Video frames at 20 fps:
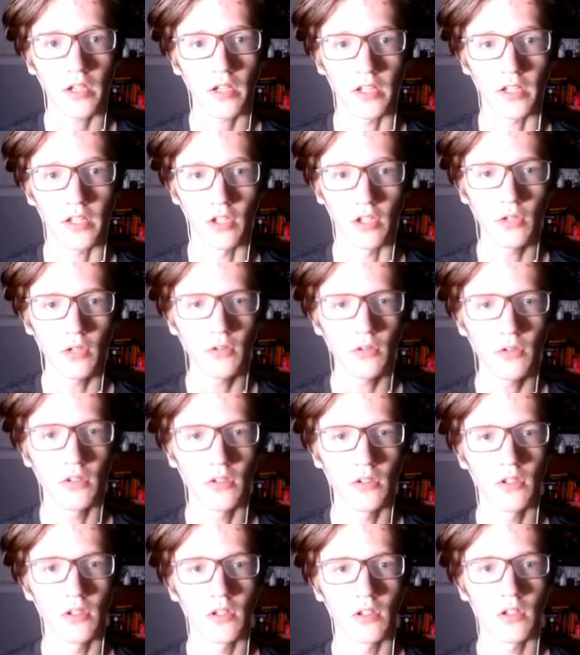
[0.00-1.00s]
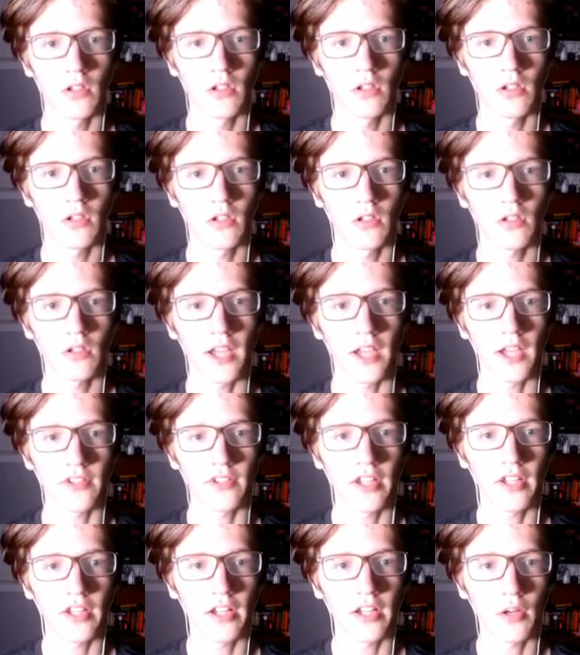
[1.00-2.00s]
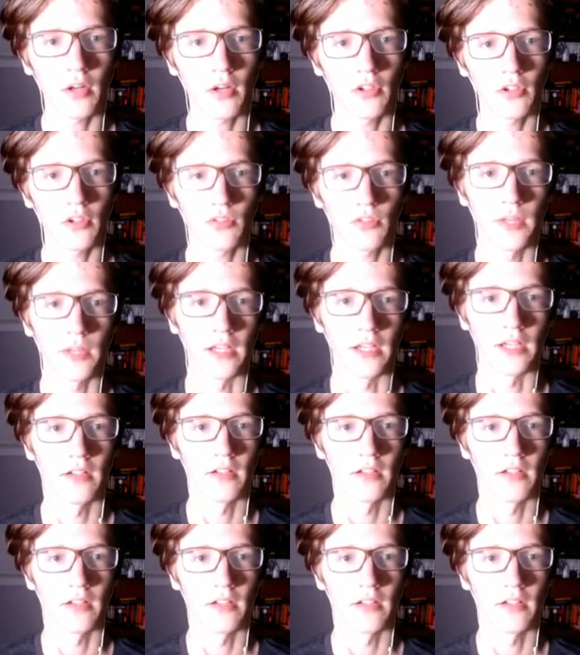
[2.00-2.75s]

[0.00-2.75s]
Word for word: Hello? Has he not noticed me?